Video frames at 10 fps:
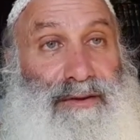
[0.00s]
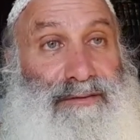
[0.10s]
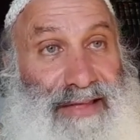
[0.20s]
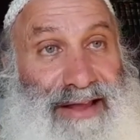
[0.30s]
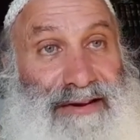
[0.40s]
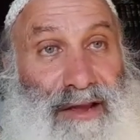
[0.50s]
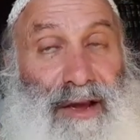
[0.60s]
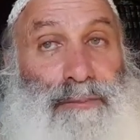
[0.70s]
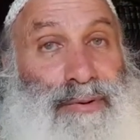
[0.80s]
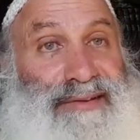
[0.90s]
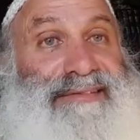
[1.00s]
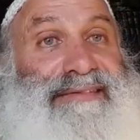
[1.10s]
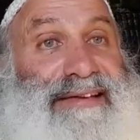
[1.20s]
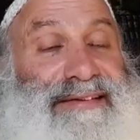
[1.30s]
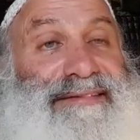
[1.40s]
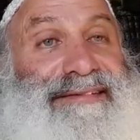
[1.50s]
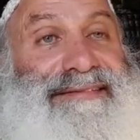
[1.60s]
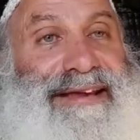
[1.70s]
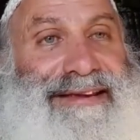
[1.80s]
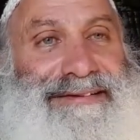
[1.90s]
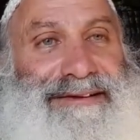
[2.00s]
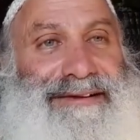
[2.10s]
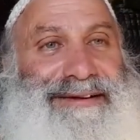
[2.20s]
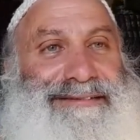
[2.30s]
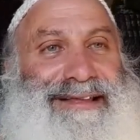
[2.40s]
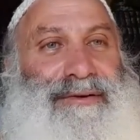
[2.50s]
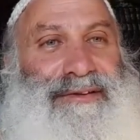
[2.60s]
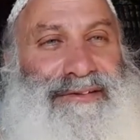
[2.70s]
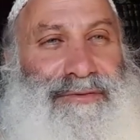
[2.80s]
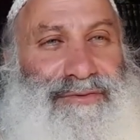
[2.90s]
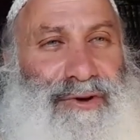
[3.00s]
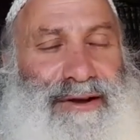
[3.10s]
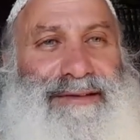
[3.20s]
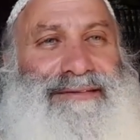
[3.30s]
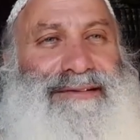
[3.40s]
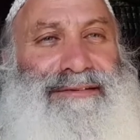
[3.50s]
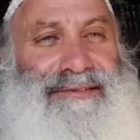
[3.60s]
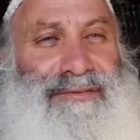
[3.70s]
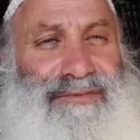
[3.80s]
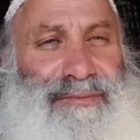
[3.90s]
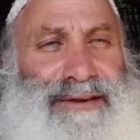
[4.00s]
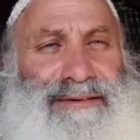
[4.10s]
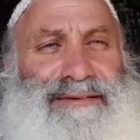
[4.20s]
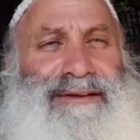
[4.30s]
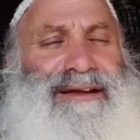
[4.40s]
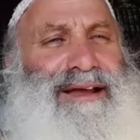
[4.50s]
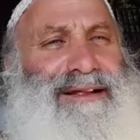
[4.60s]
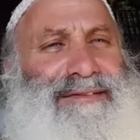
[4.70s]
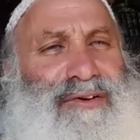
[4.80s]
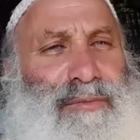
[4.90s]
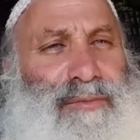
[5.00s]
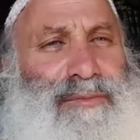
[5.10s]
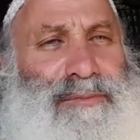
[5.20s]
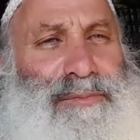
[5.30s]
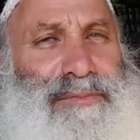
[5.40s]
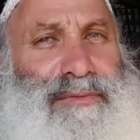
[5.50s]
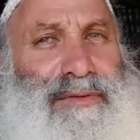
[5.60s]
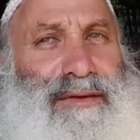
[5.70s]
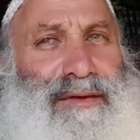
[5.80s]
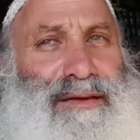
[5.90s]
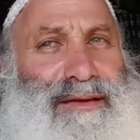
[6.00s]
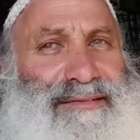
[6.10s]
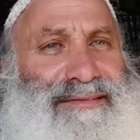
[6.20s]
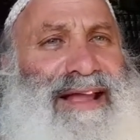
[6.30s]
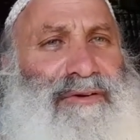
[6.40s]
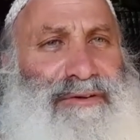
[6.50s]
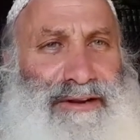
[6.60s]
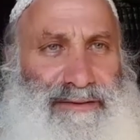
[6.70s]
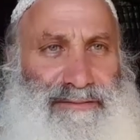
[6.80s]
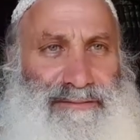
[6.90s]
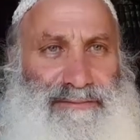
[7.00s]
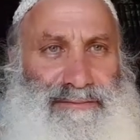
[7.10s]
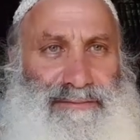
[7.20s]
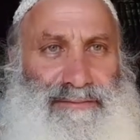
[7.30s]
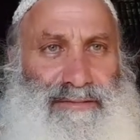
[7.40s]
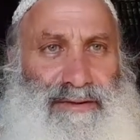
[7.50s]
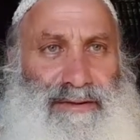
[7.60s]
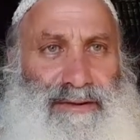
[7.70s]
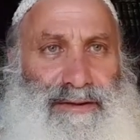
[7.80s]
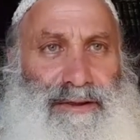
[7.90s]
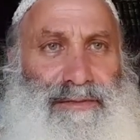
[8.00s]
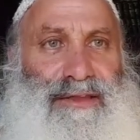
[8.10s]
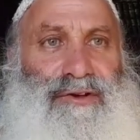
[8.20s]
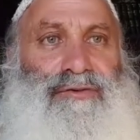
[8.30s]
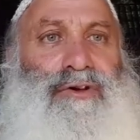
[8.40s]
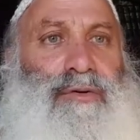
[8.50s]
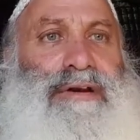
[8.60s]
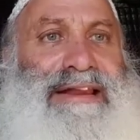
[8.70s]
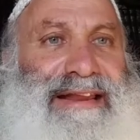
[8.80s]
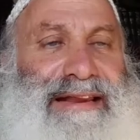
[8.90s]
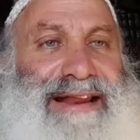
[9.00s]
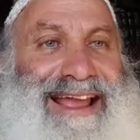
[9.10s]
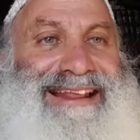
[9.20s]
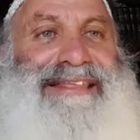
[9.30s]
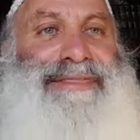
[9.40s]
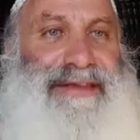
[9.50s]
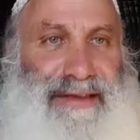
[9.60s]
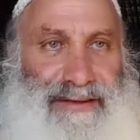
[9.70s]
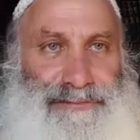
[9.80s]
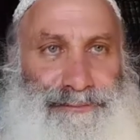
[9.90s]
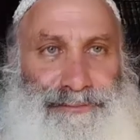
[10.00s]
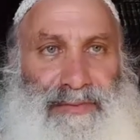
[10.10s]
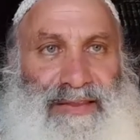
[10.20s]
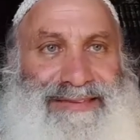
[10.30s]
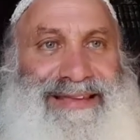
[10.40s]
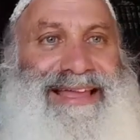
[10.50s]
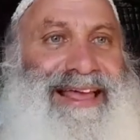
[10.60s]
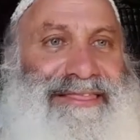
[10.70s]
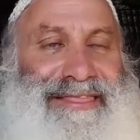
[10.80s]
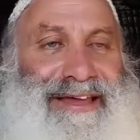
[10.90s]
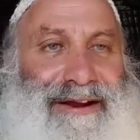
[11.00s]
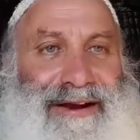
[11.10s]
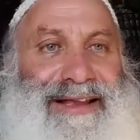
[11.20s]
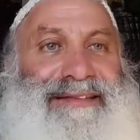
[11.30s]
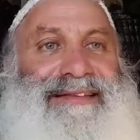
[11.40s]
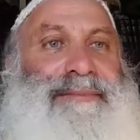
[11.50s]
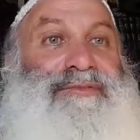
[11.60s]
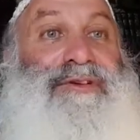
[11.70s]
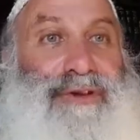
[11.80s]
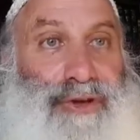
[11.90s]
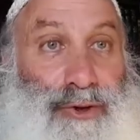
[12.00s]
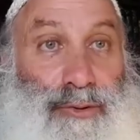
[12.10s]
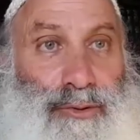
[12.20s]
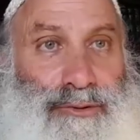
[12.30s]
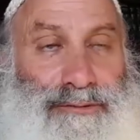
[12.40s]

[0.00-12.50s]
To that pristine state that was so joyous and so sweet and so astounding that you don't need anything to get there except you.